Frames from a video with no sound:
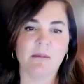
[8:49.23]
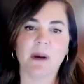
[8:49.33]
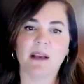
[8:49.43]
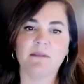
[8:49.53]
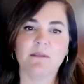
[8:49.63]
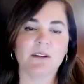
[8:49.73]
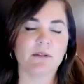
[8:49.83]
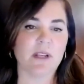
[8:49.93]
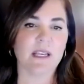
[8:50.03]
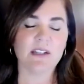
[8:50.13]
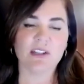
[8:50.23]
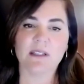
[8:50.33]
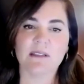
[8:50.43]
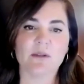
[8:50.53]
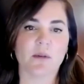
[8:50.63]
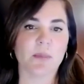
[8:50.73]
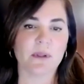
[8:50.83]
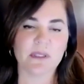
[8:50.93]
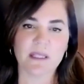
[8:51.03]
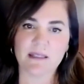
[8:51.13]
by federal agents or
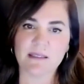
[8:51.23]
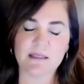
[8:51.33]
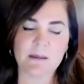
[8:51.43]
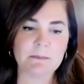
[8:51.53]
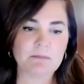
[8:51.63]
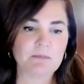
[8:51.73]
police.